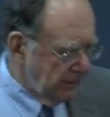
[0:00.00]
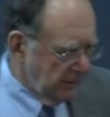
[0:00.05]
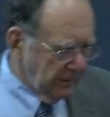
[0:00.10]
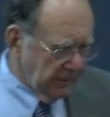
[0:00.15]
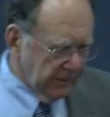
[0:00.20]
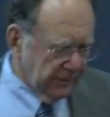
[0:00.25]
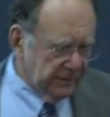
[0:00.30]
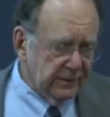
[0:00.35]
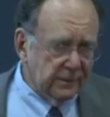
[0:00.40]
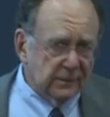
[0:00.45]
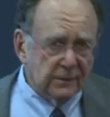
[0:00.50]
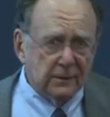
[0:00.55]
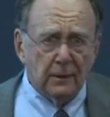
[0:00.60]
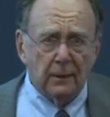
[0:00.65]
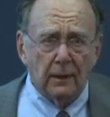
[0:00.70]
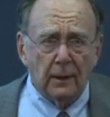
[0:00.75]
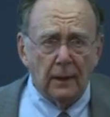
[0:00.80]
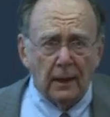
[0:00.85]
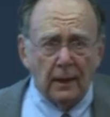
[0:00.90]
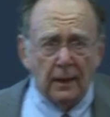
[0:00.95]
is
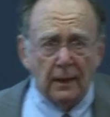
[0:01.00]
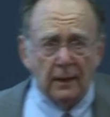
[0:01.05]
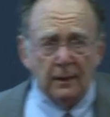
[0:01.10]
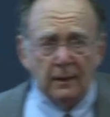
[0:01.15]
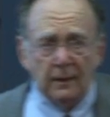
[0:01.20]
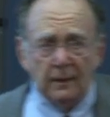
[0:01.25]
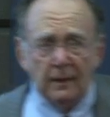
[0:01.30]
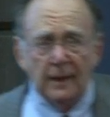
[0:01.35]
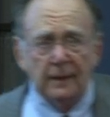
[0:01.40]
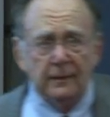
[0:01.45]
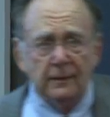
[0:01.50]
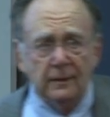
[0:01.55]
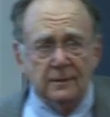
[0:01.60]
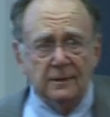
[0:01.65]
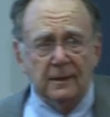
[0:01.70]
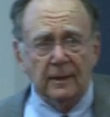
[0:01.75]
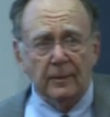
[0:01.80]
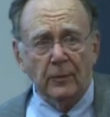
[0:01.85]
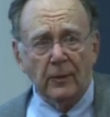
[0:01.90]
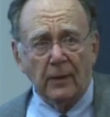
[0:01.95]
a connected
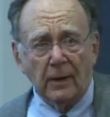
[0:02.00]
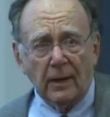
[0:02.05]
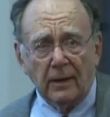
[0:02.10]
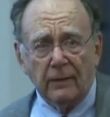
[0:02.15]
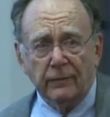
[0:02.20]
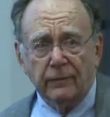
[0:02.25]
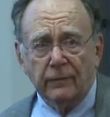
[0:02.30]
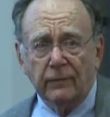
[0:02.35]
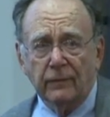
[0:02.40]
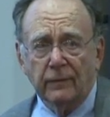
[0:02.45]
subgraph